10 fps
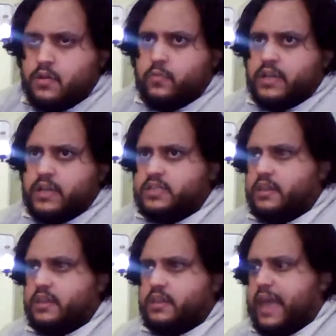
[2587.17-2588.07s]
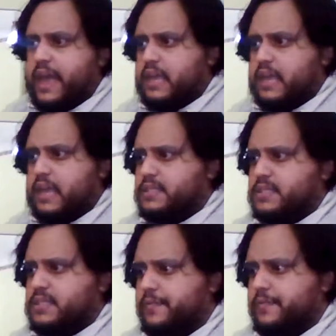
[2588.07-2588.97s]
which that game
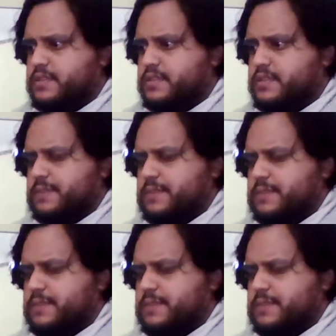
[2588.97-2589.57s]
itself is, it